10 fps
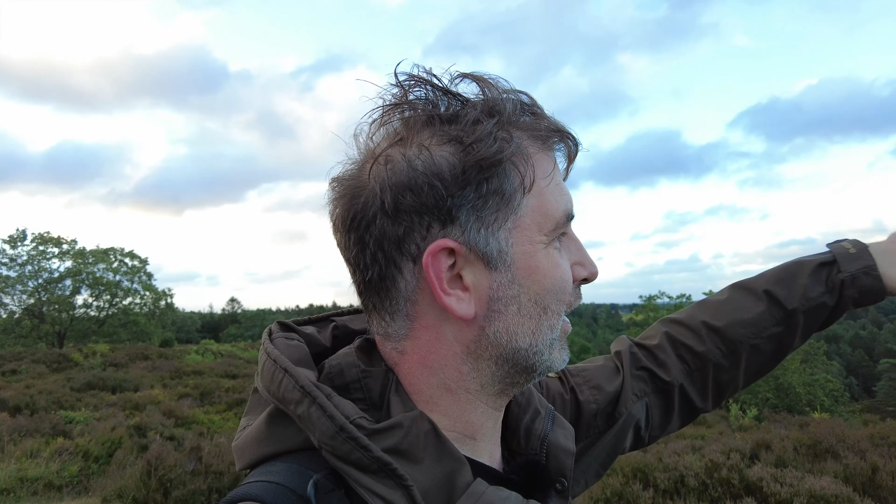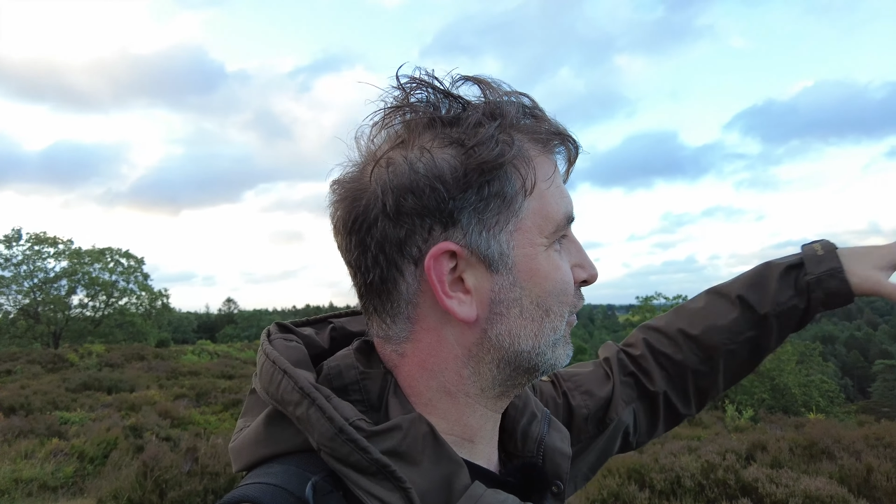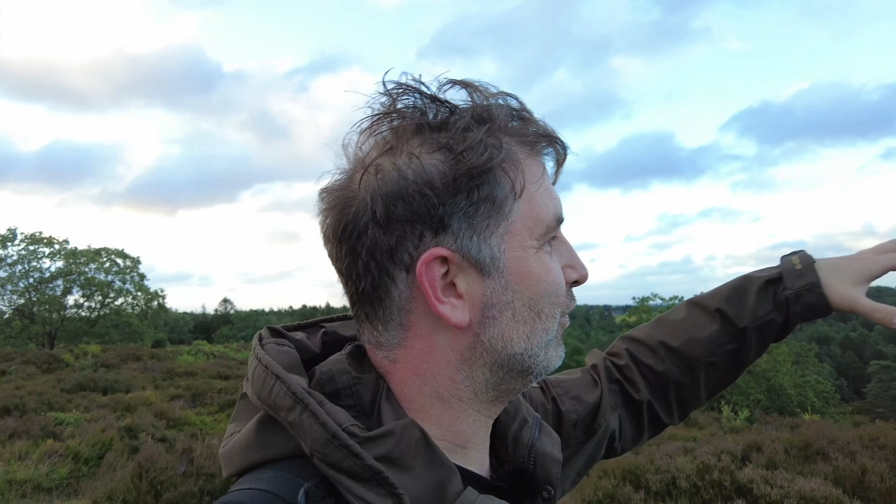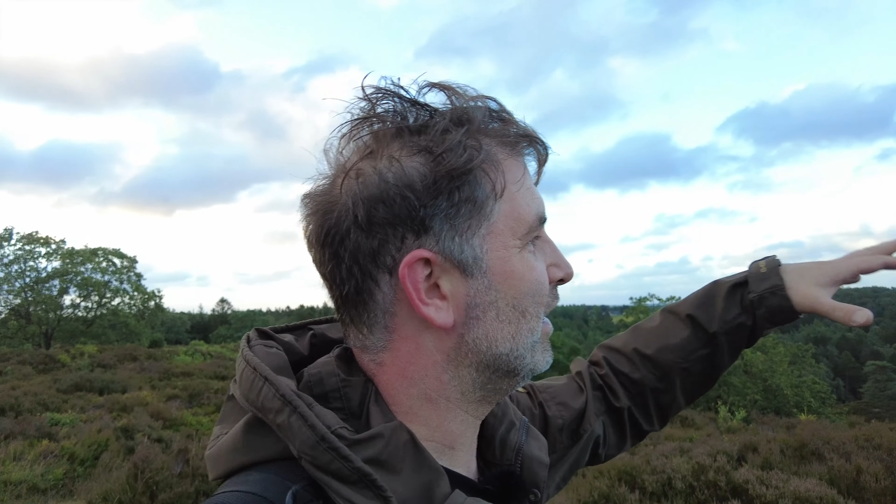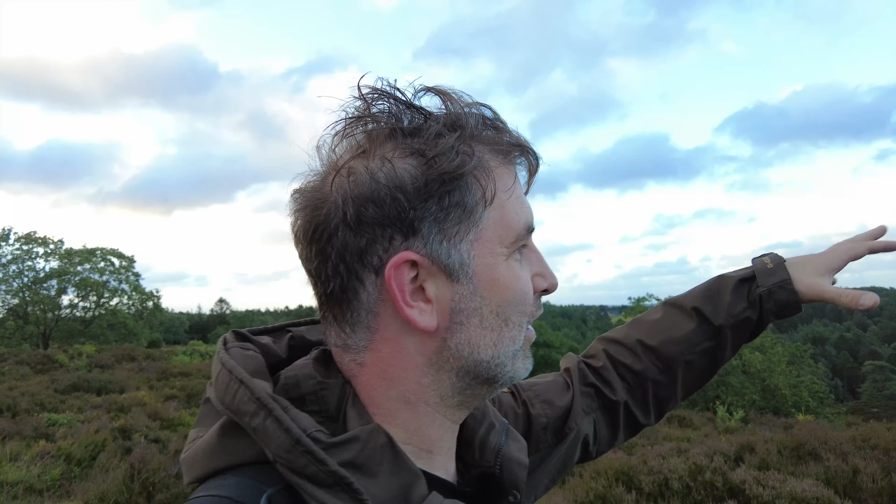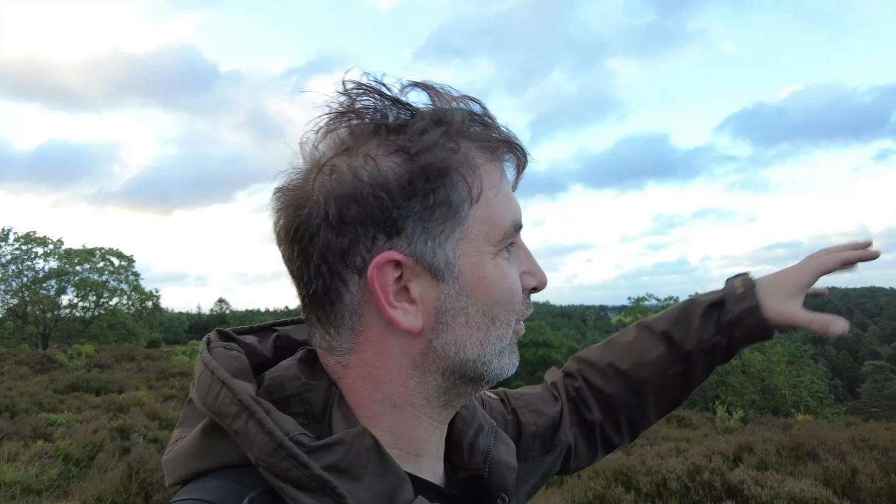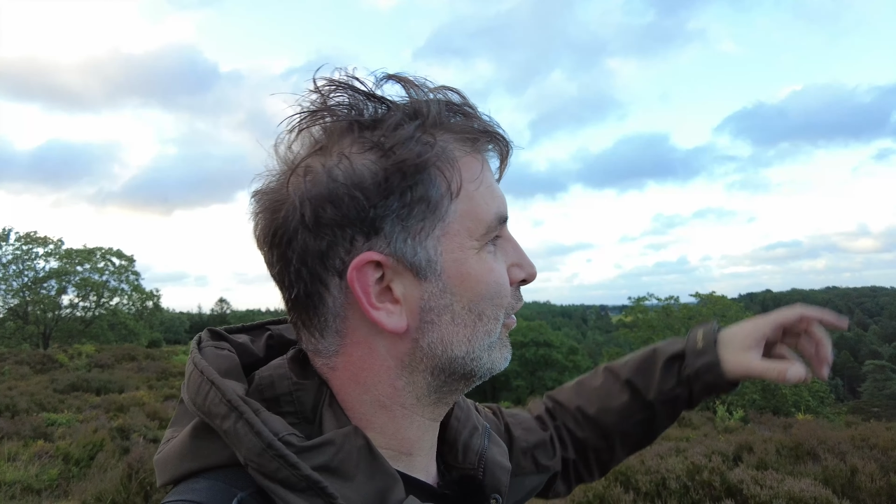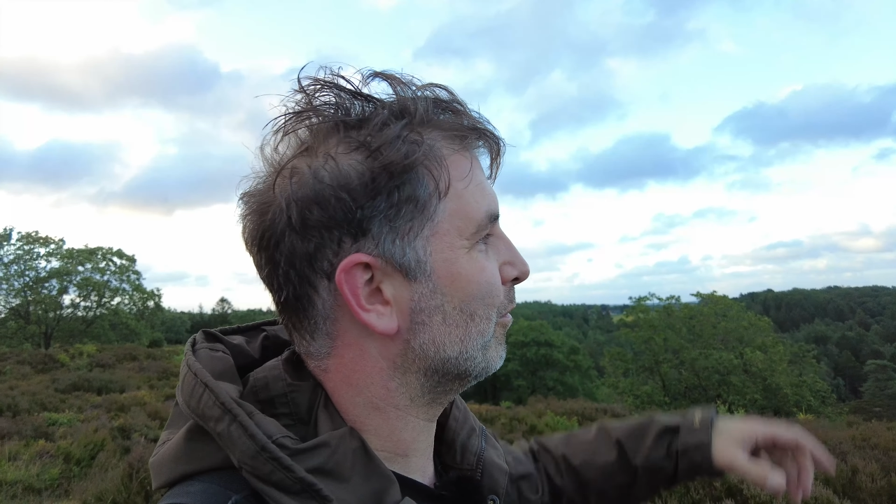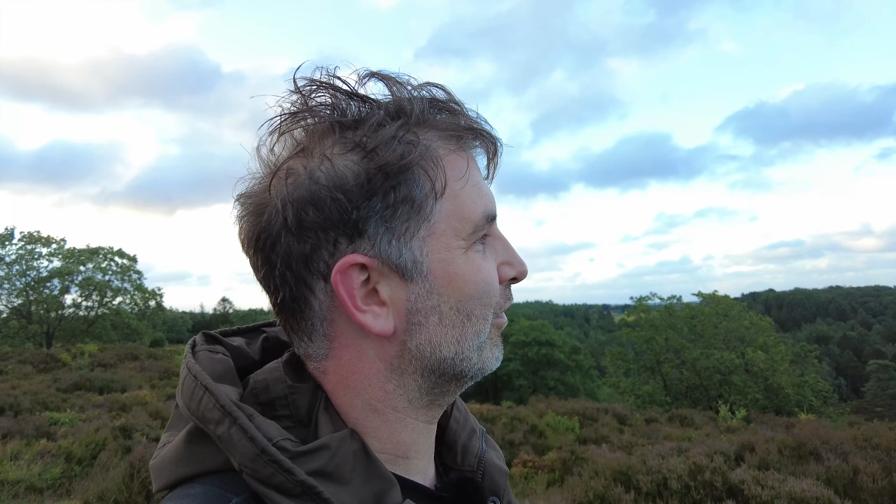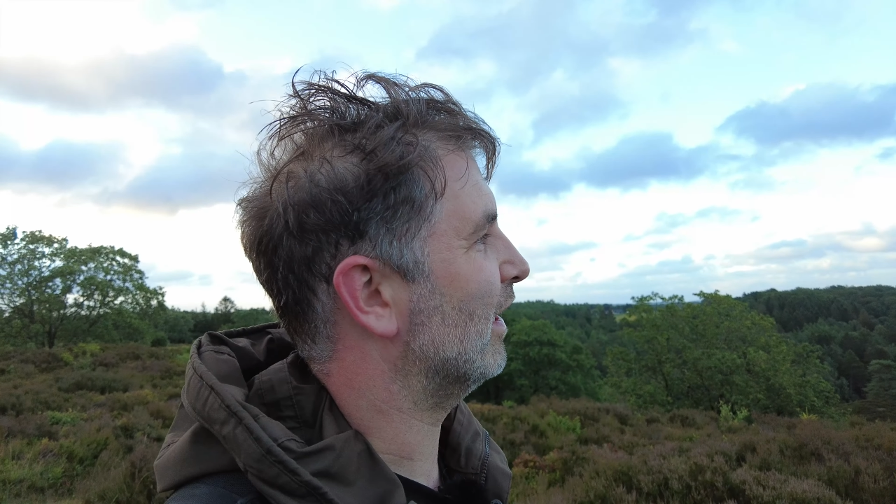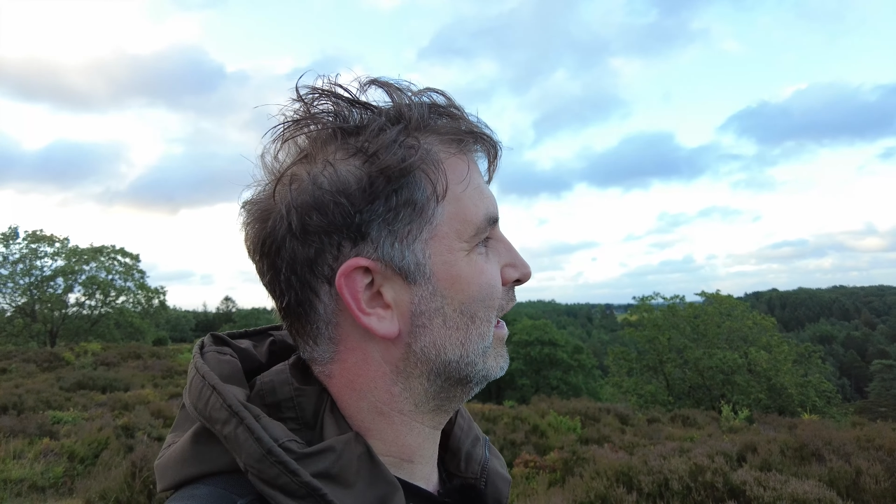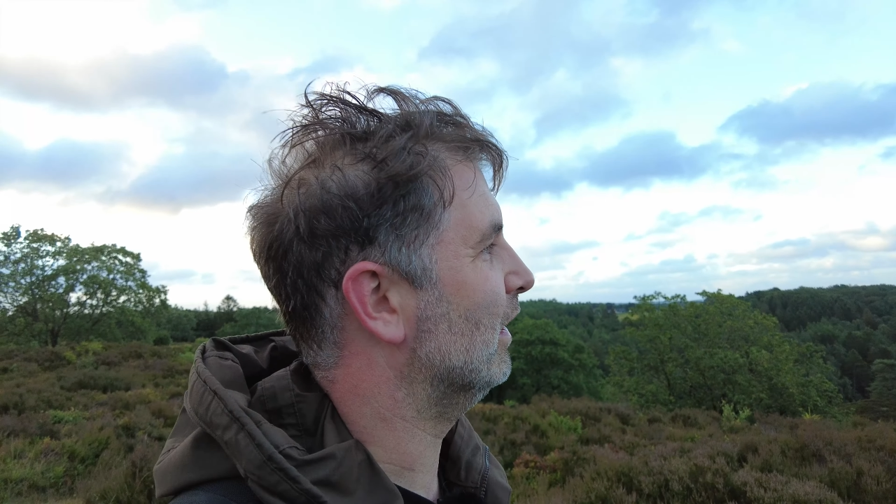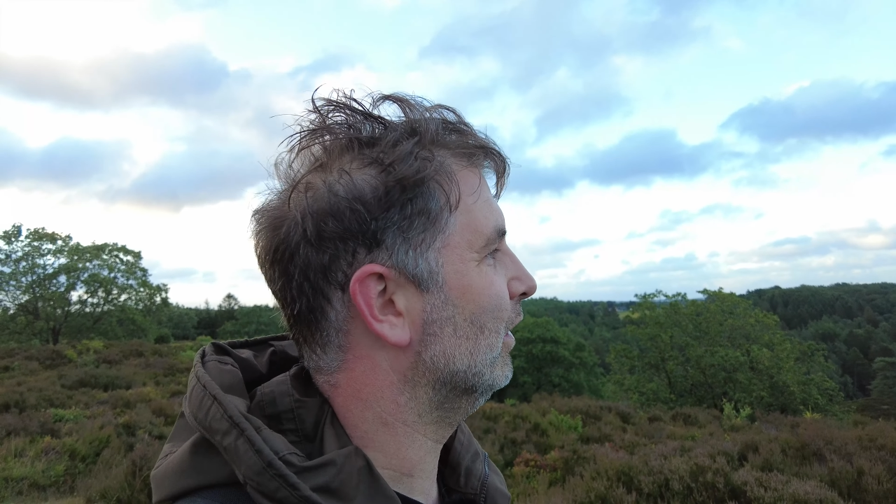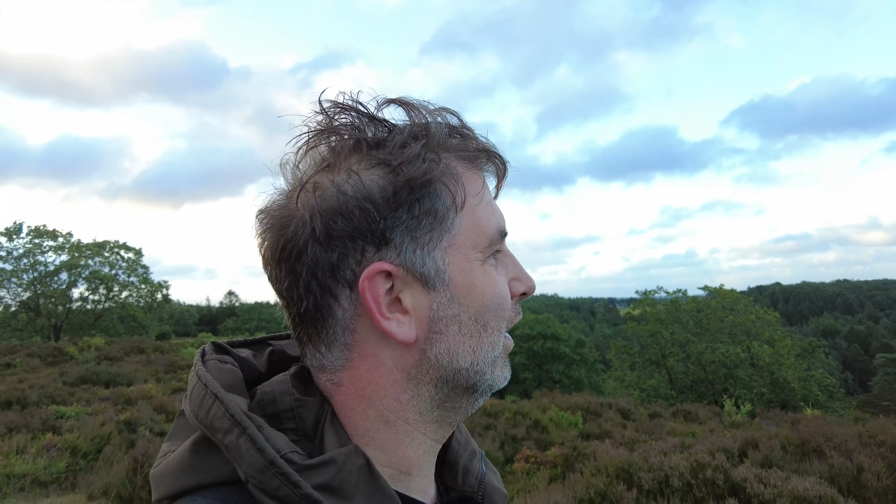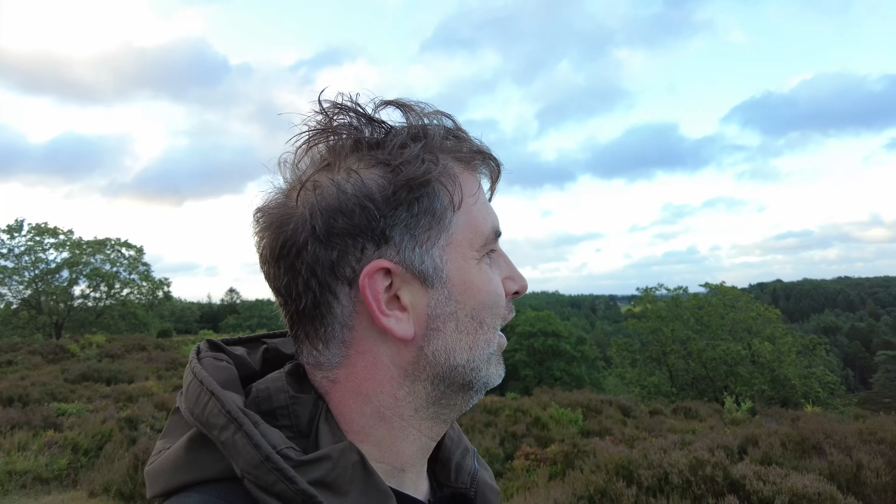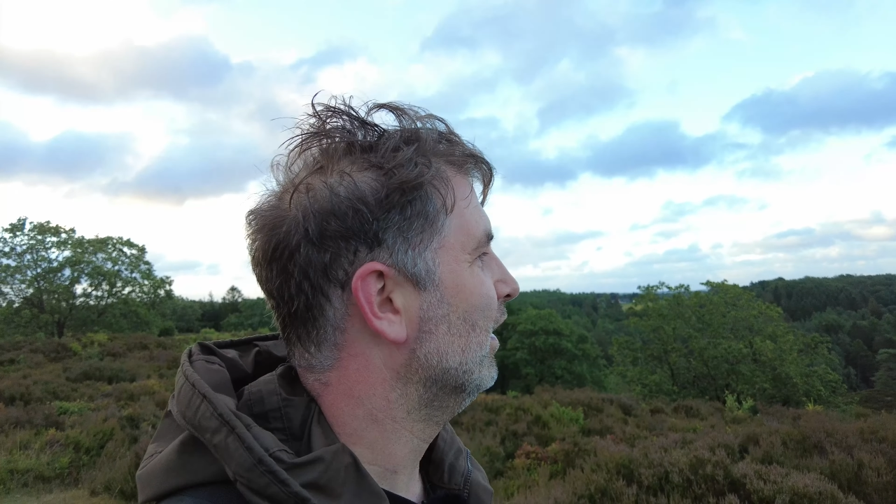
that tree on top of that hill.